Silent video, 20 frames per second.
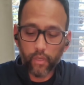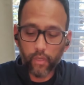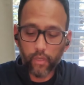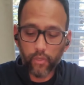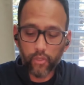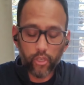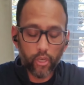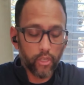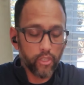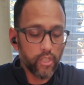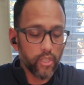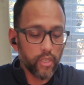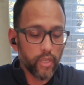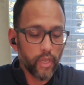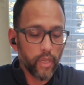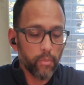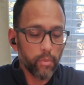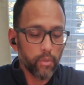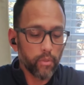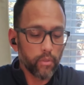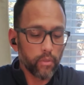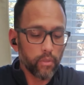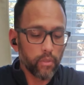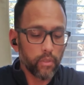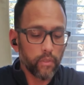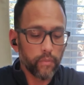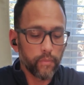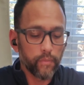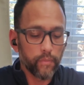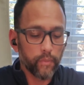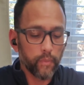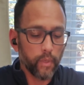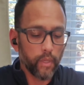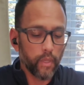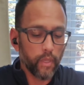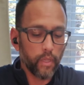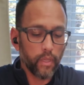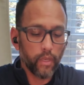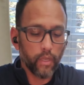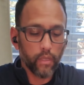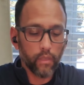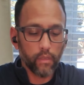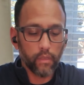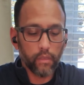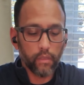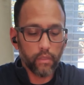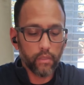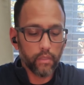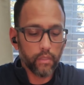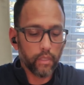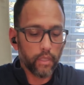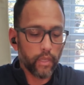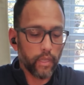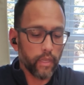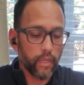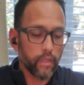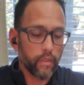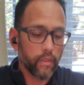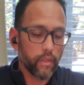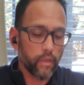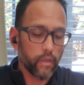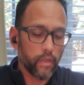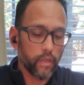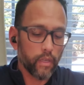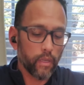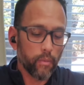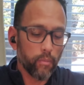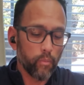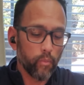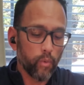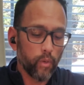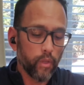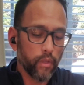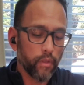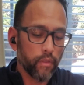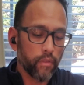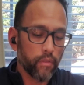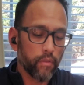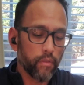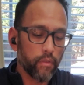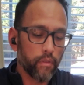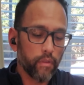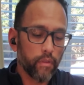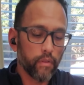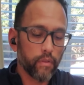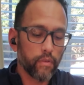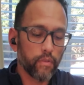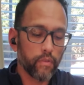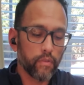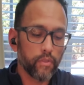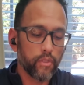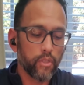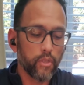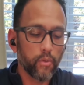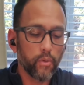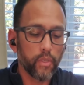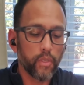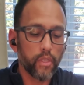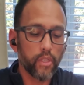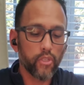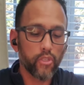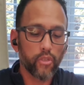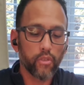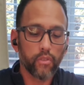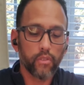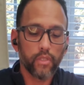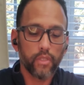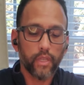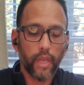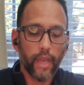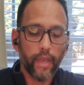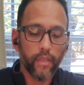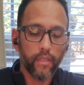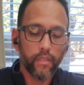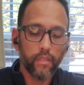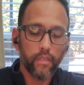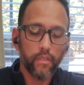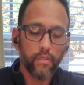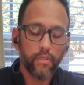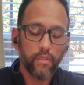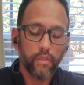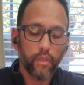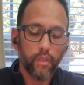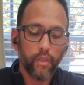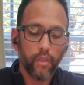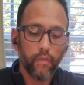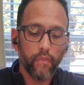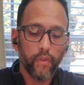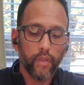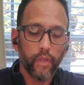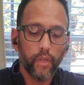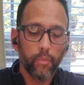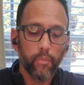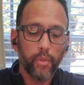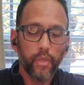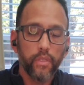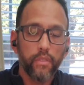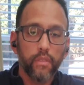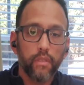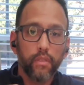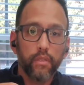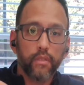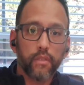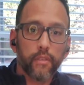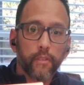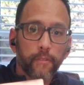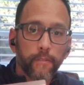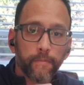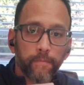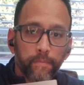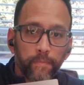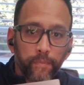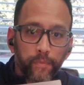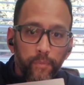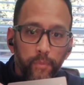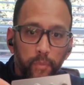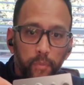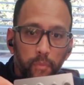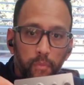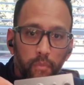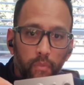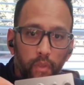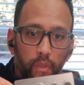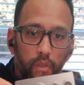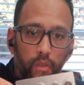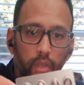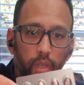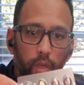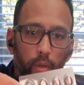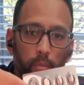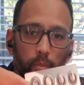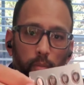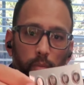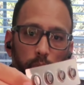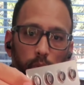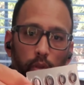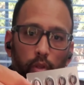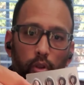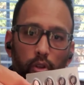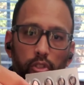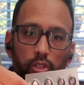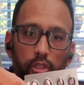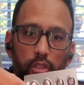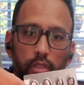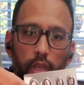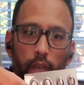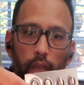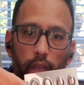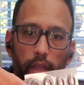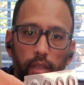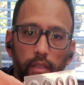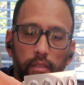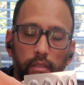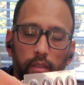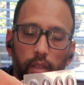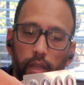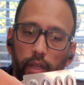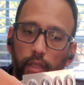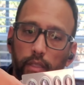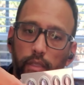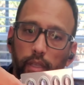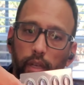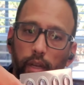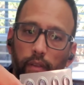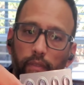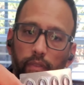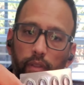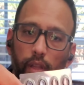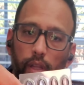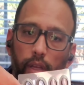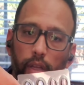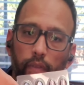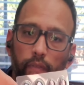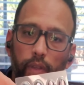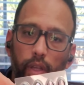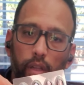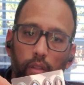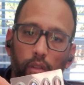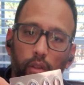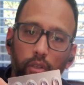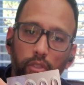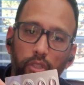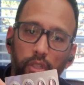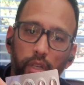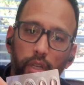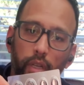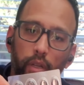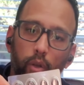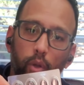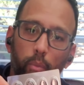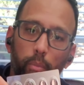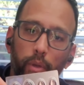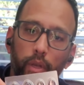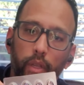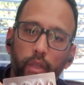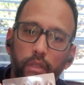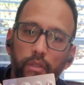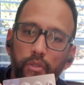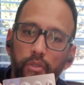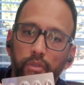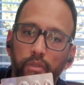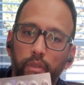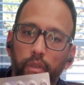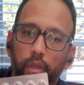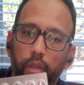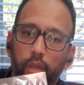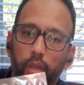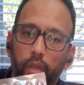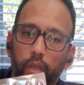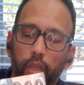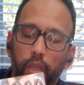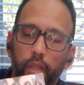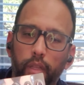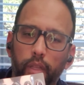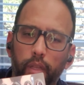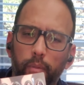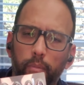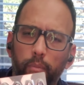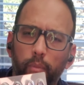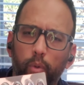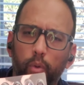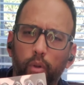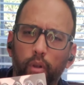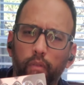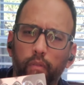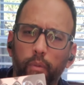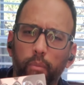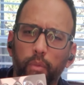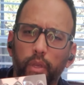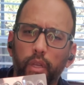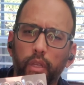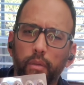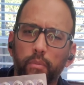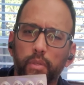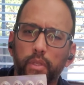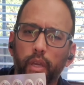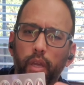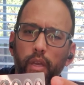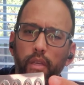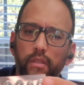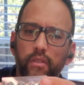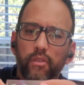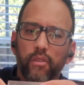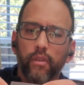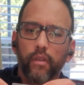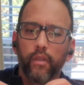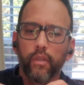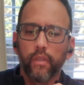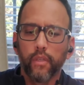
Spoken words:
charging cable, and it looks like they come with 2 additional sizes of earpieces. You got a larger size. Like I said, I feel like I've got larger ear openings, and then more of a medium size.